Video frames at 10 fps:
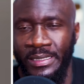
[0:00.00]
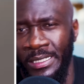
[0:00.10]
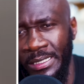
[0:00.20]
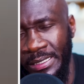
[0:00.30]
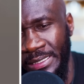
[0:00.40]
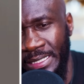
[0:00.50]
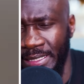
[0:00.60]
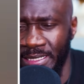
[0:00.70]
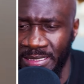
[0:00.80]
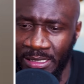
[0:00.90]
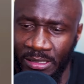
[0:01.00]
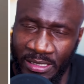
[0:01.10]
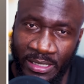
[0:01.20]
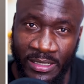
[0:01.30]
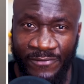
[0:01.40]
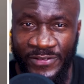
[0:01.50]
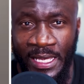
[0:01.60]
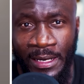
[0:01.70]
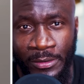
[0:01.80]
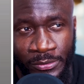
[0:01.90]
Now, in Kenya, they're like, okay, rafiki
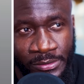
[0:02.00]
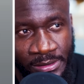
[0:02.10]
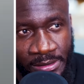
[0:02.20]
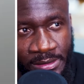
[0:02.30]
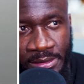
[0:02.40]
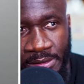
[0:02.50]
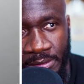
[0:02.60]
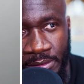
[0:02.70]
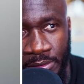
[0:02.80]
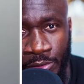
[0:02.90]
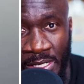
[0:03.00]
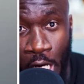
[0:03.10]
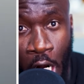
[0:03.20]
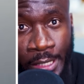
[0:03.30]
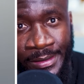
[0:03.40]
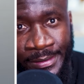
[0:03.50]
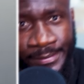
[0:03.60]
yangu, you are gone.